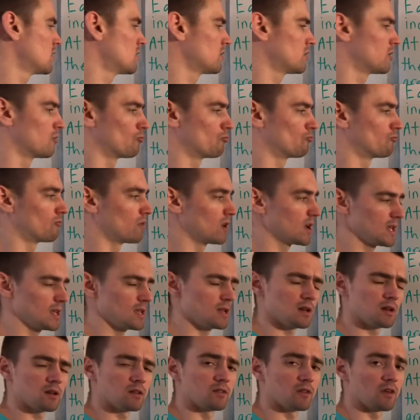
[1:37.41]
the rate
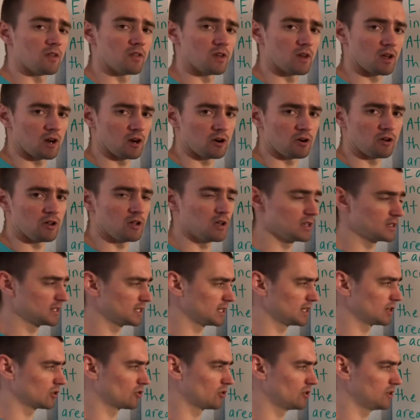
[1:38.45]
that the area is
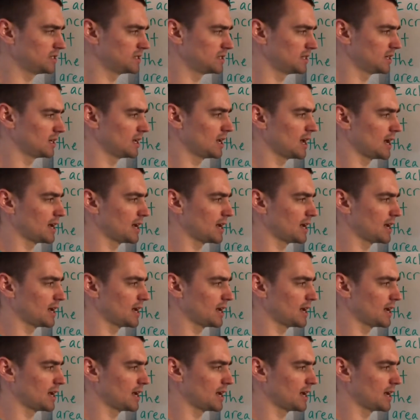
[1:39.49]
increasing